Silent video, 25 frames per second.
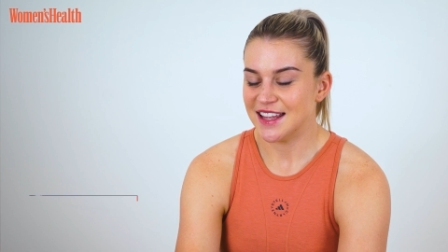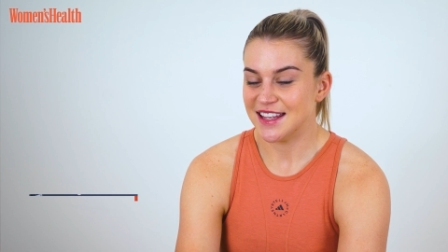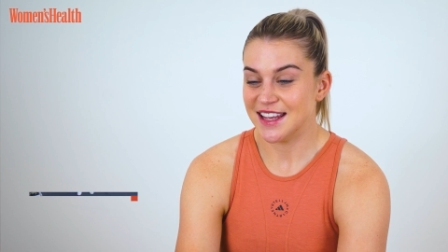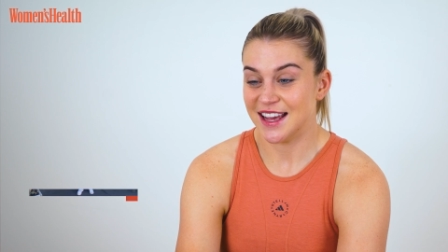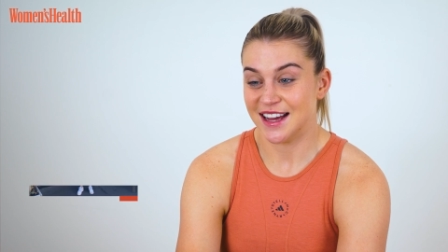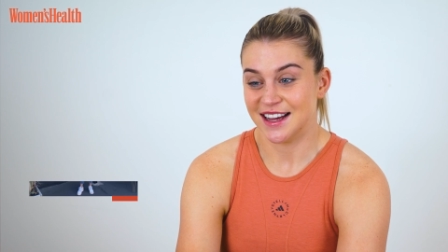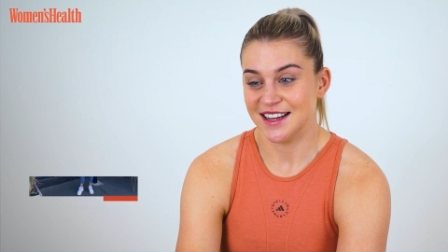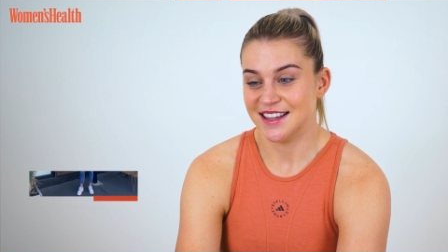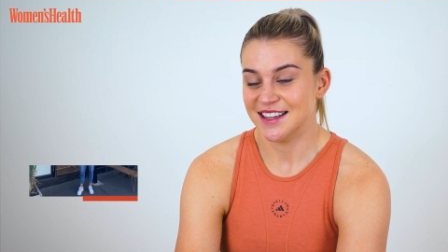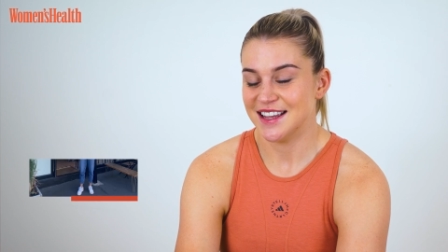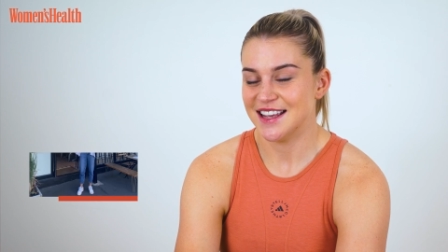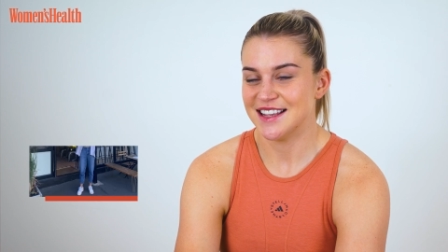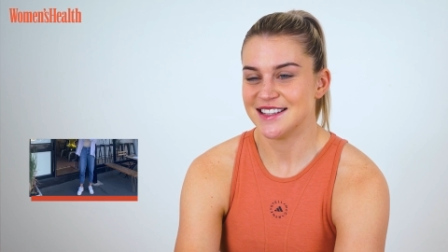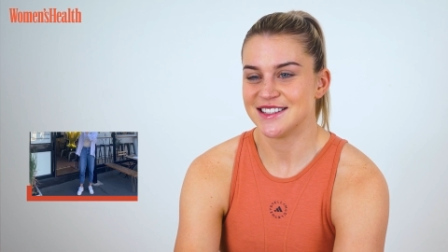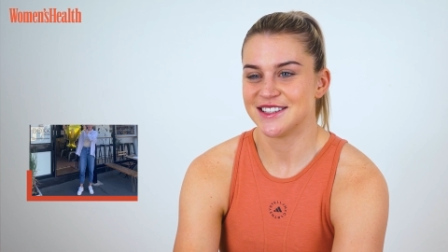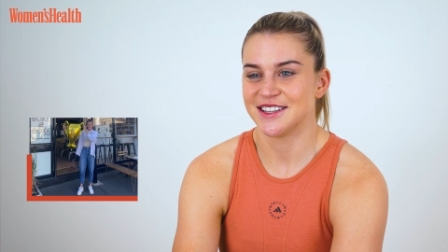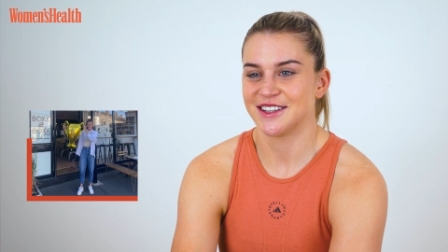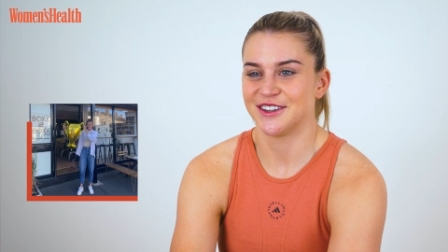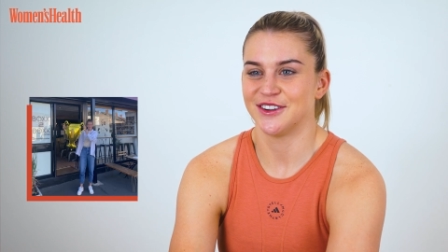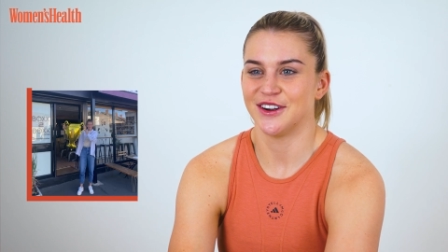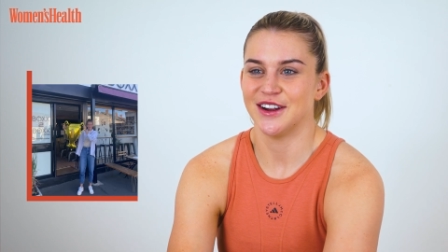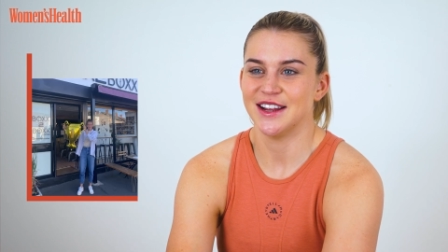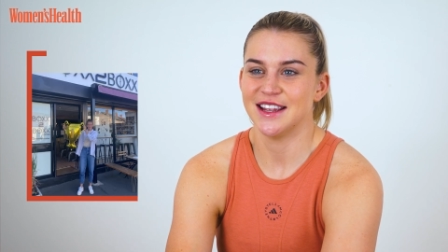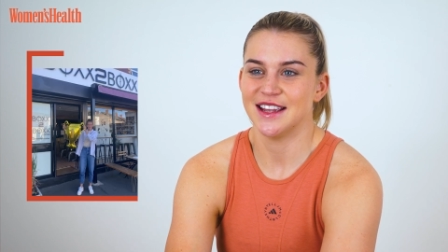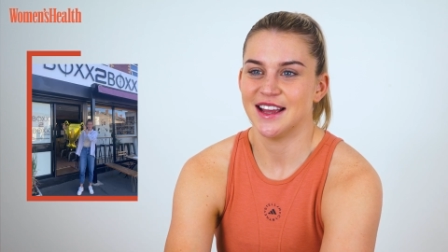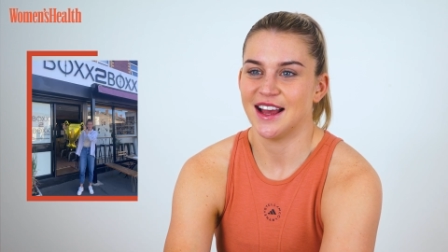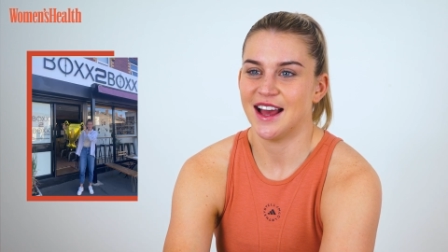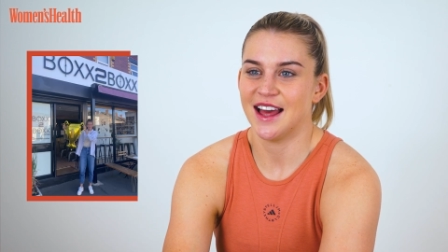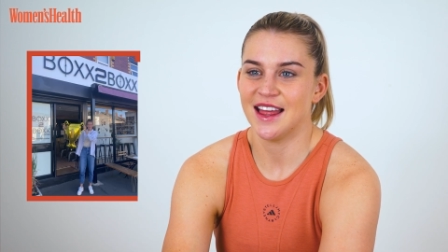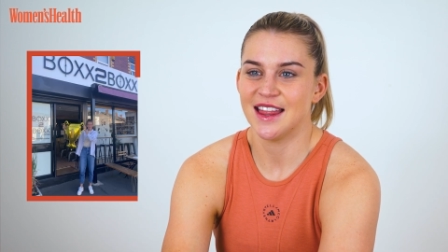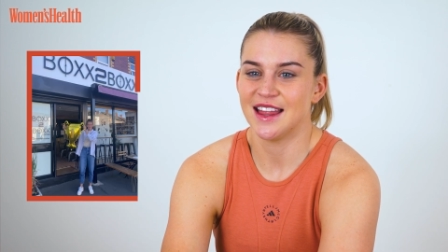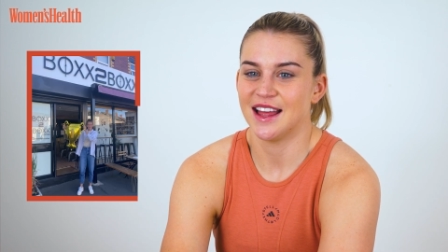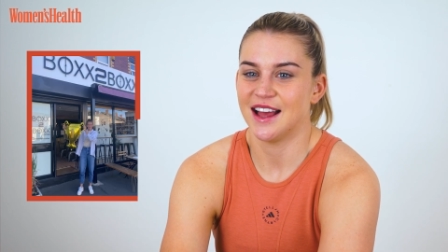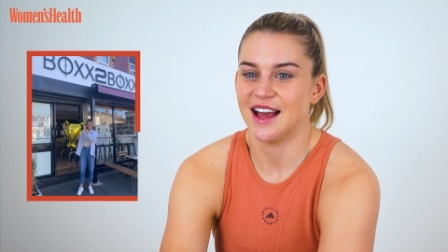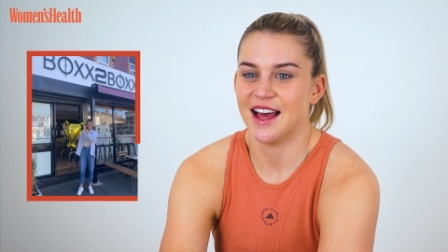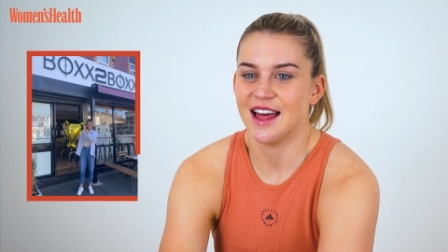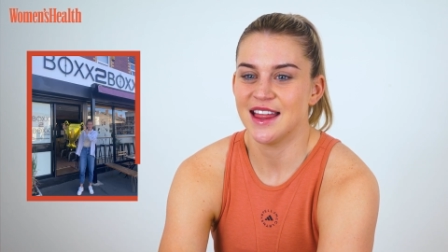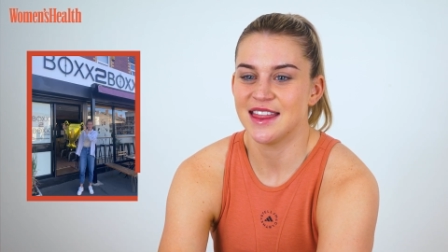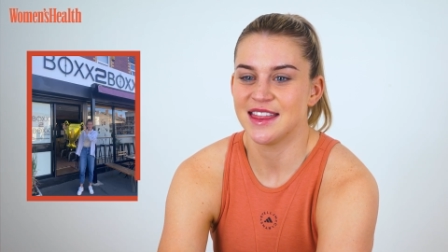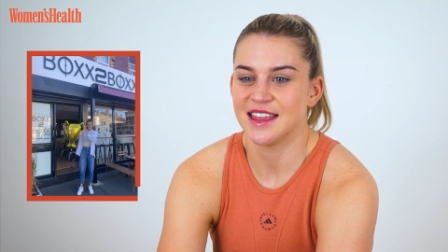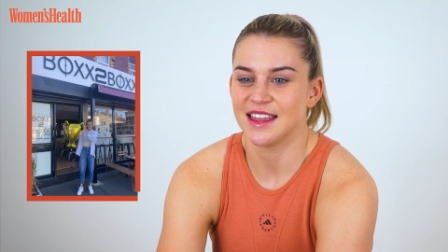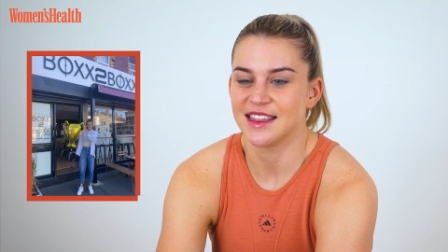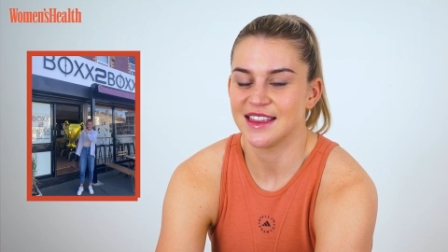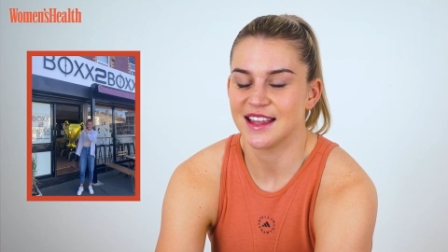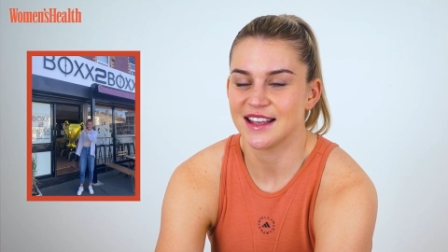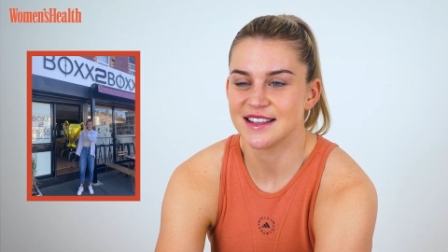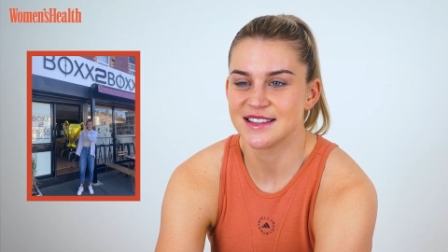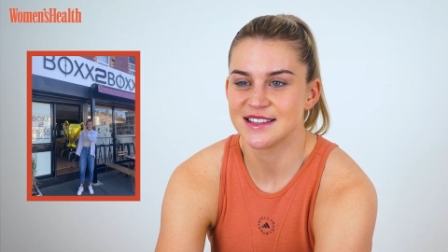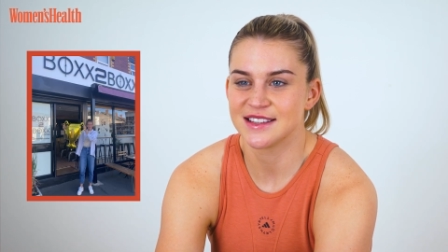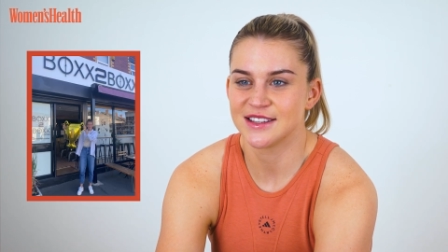Yeah, it's a great, I, I
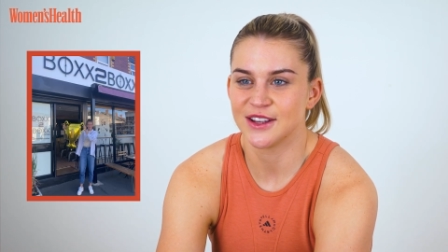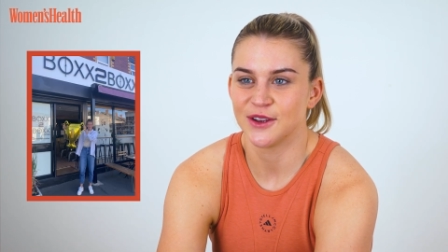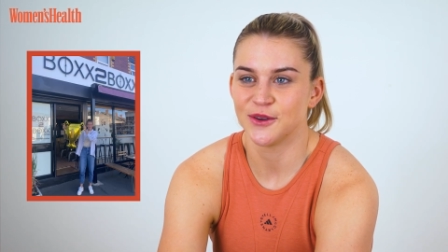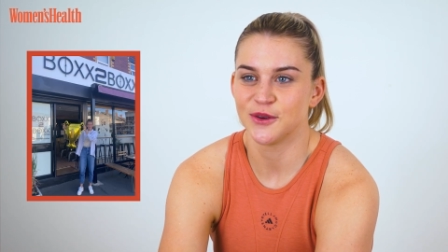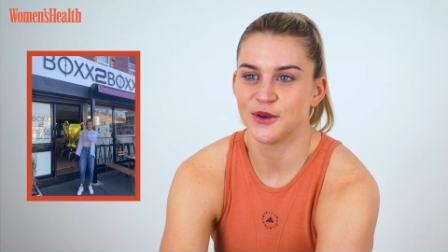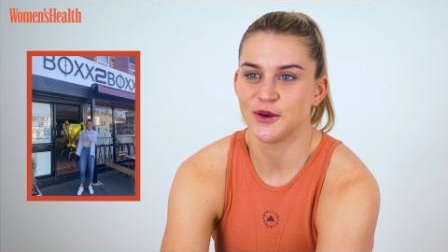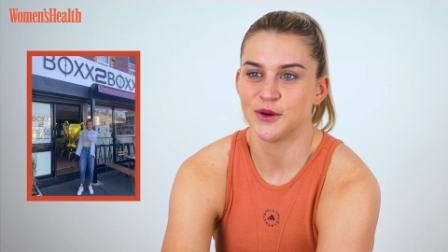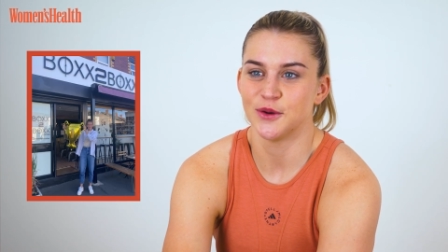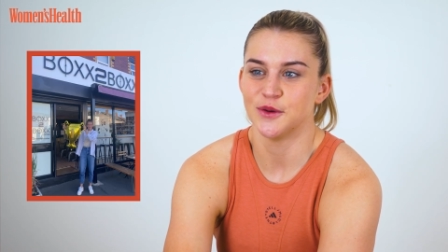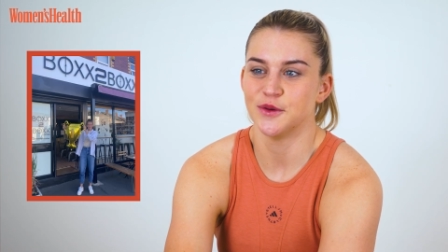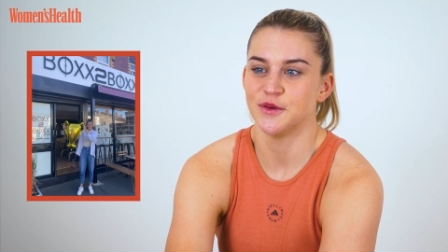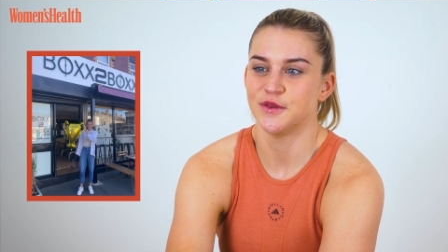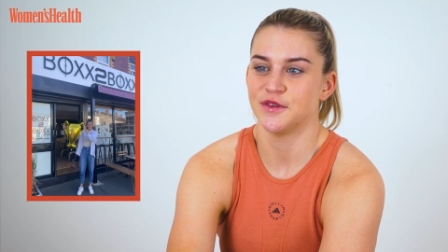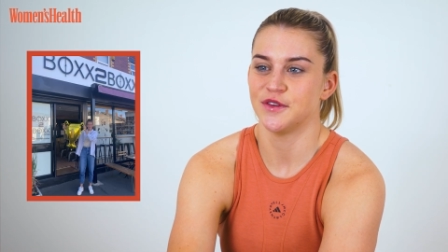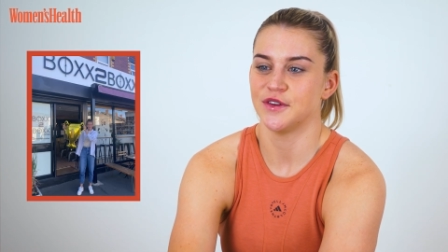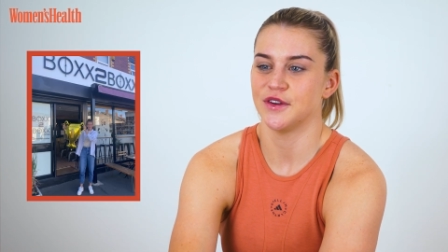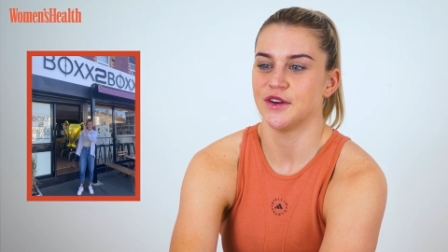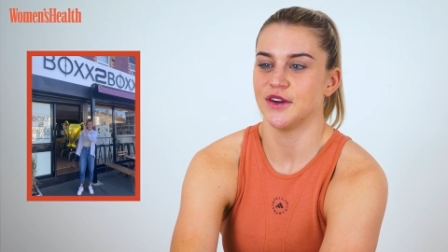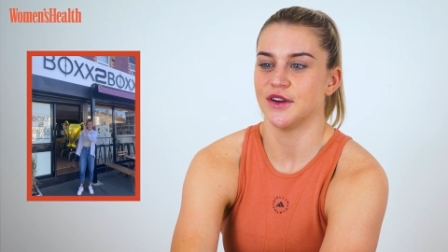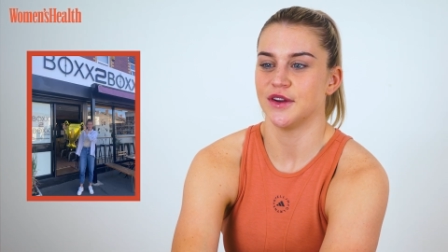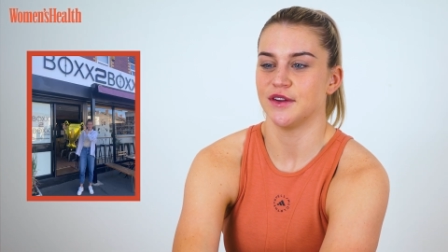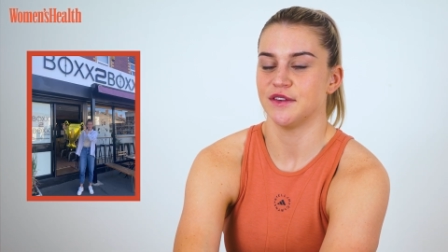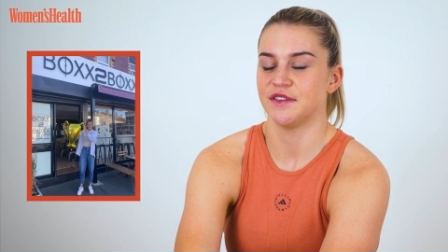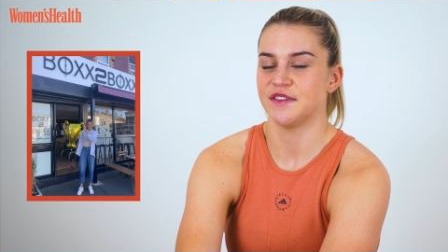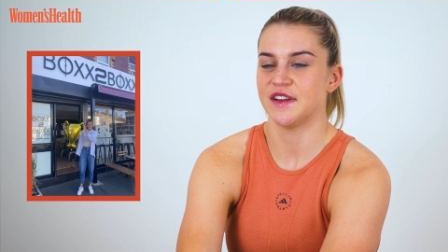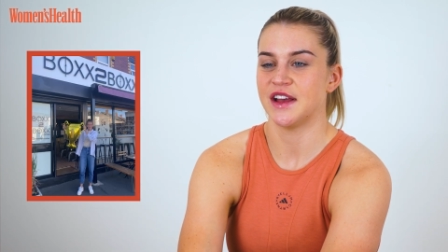think that's so cool for,